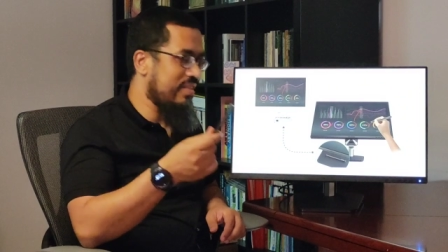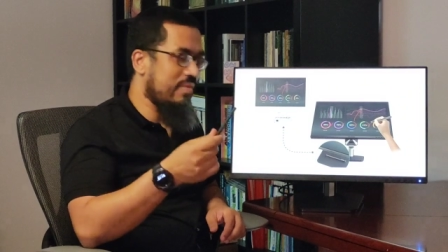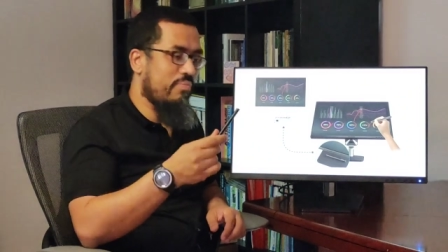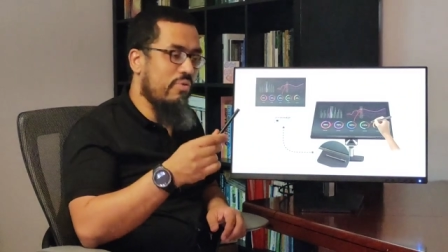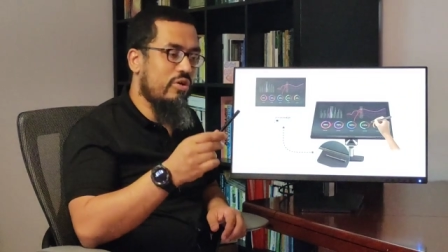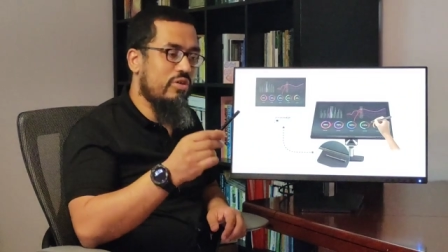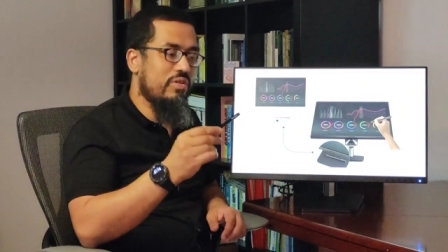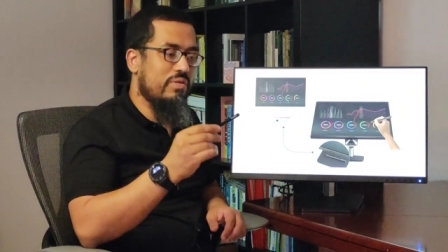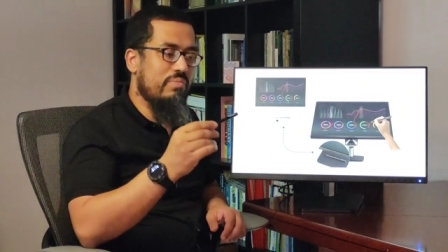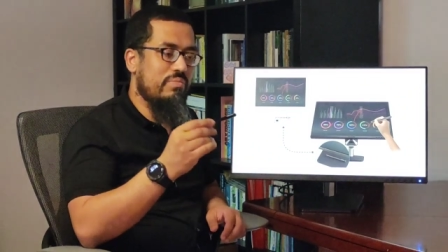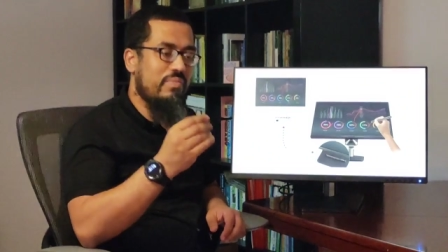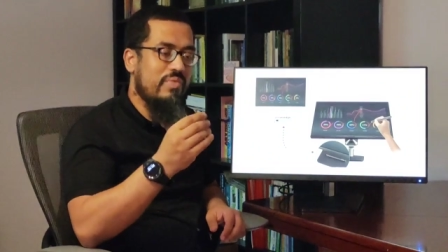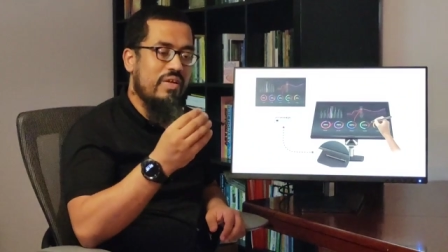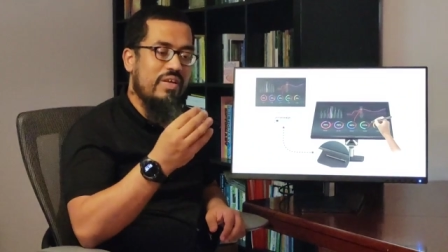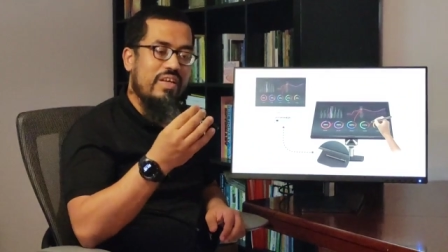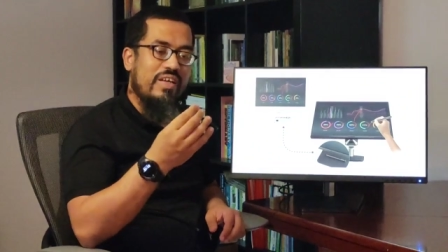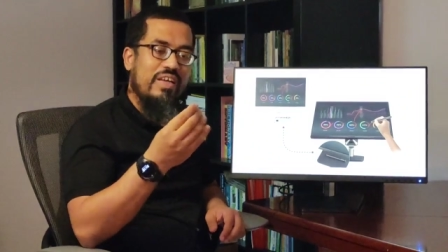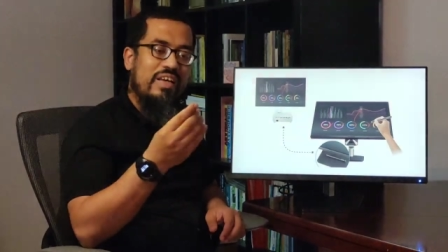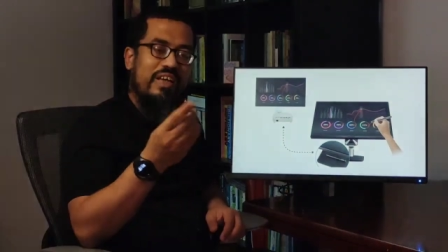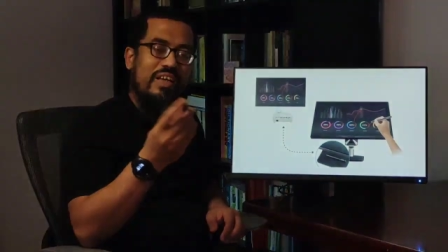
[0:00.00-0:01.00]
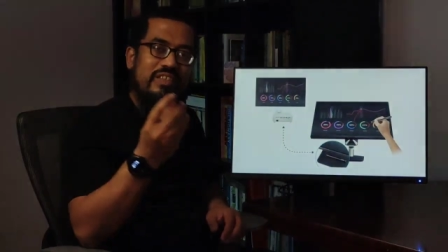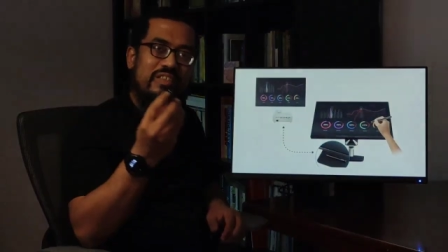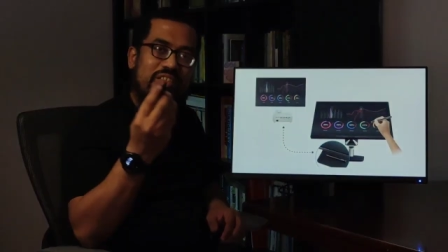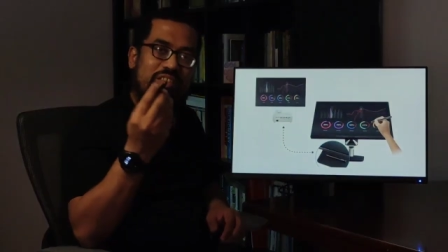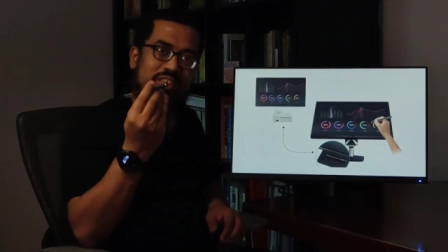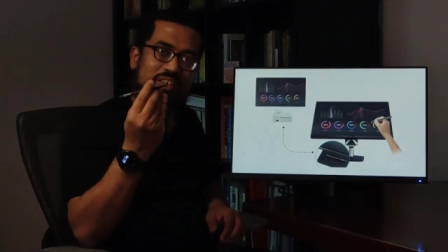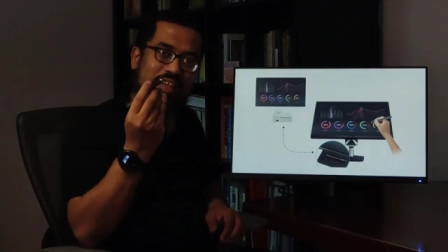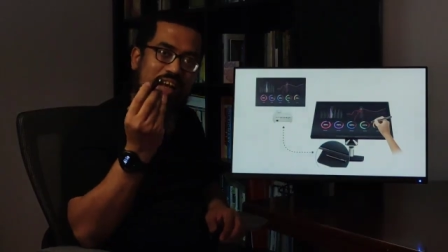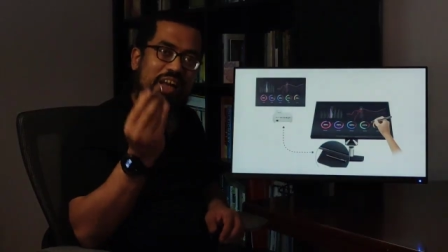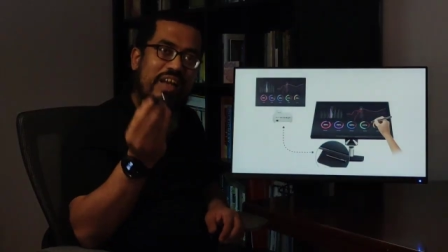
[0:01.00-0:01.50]
at the bottom is
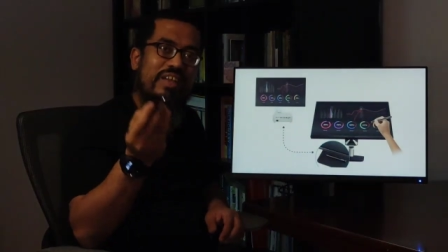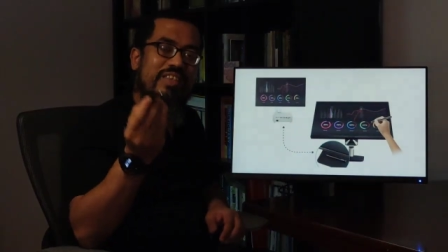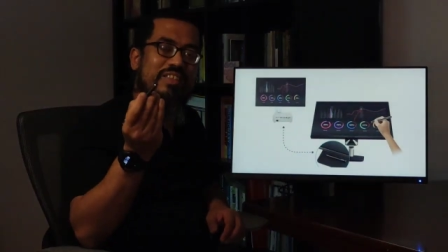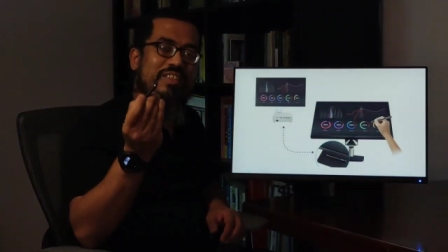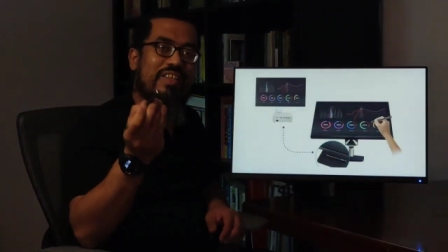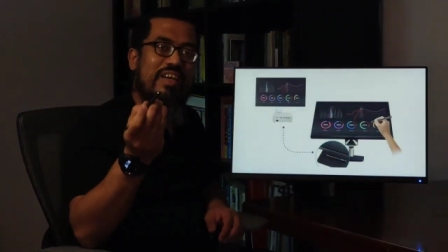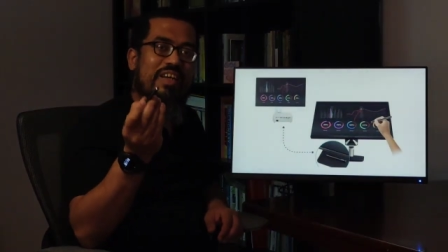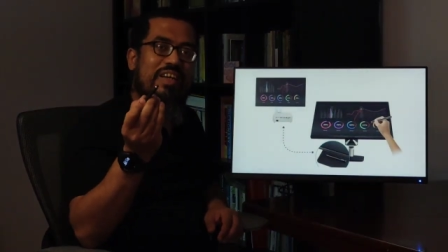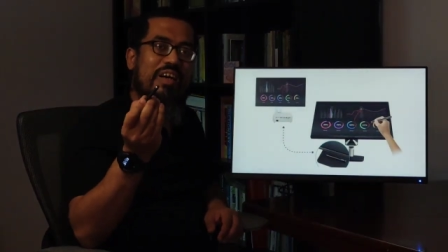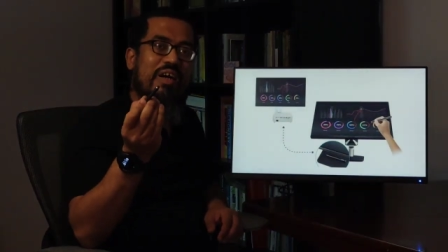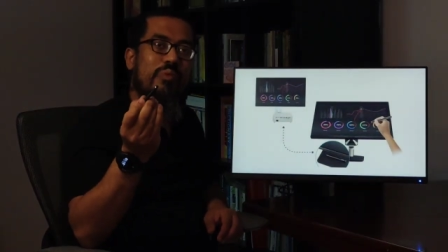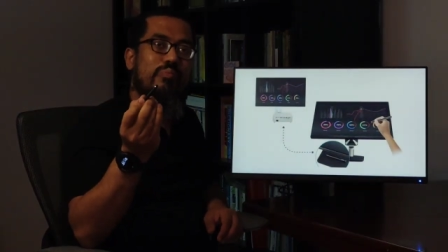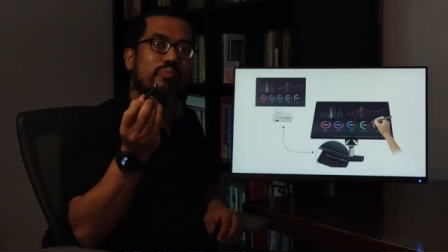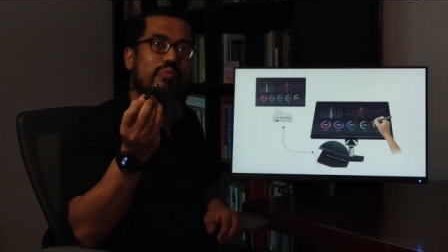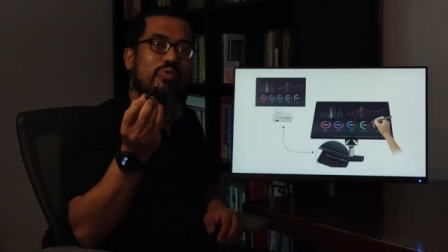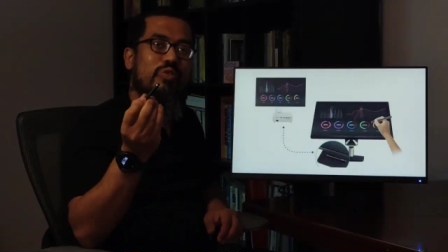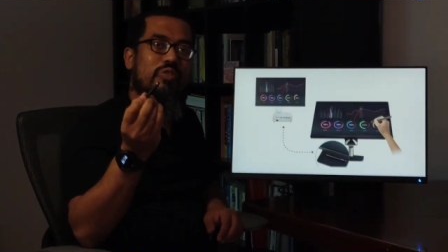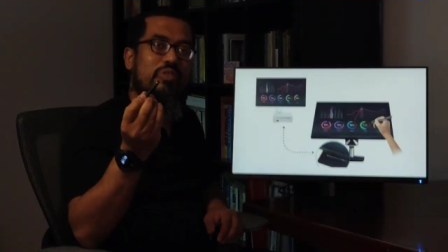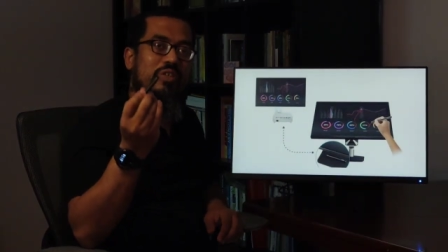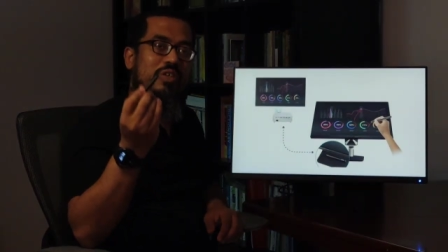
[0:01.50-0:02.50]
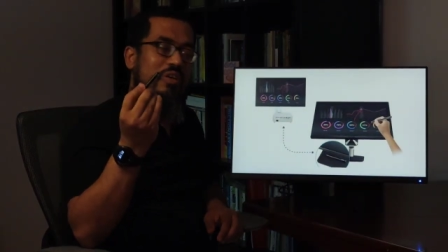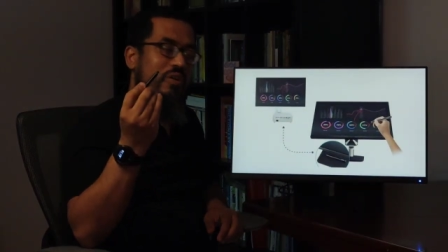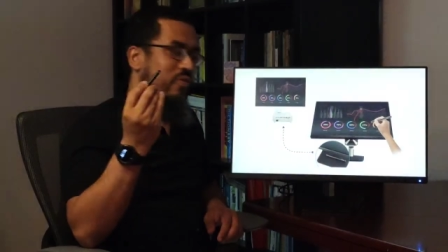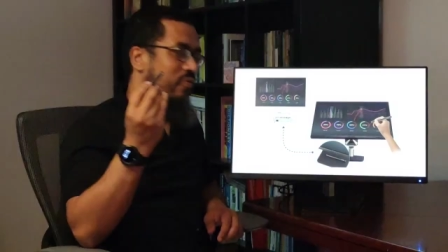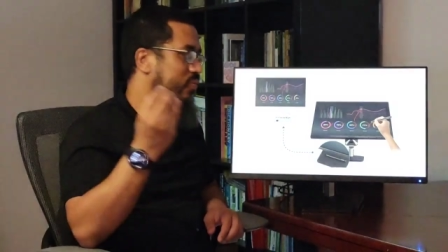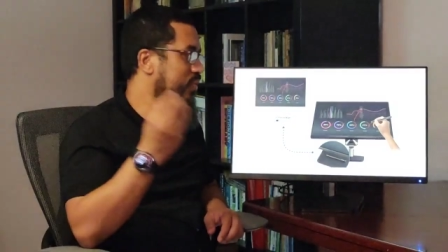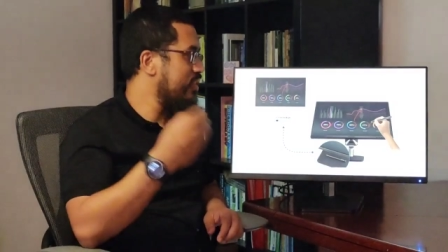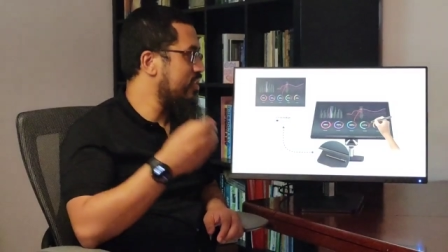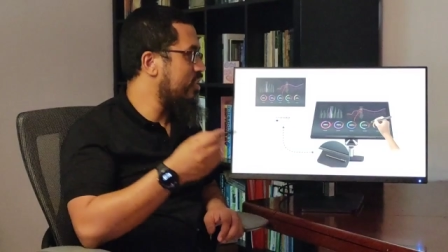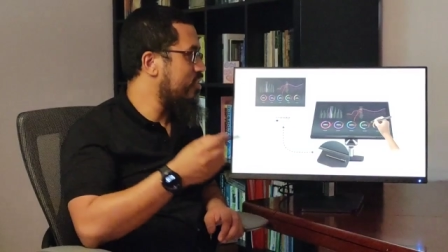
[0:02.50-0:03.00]
a stylus that comes
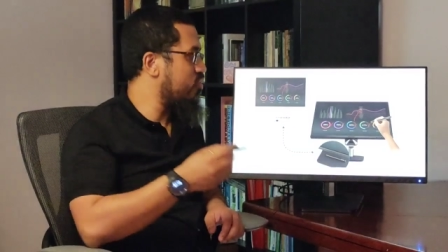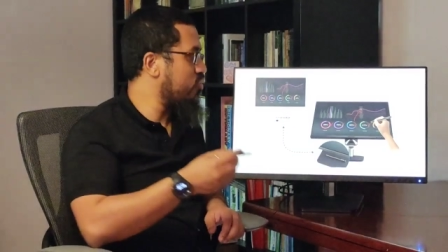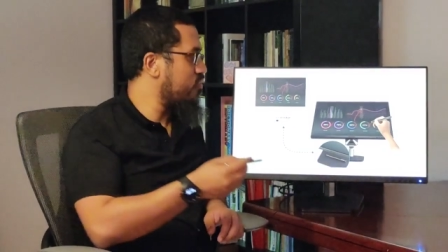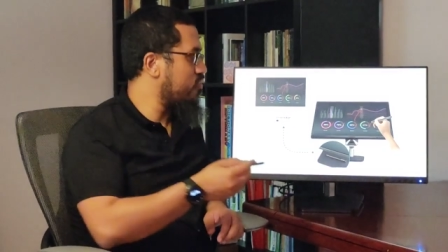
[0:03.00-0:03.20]
with the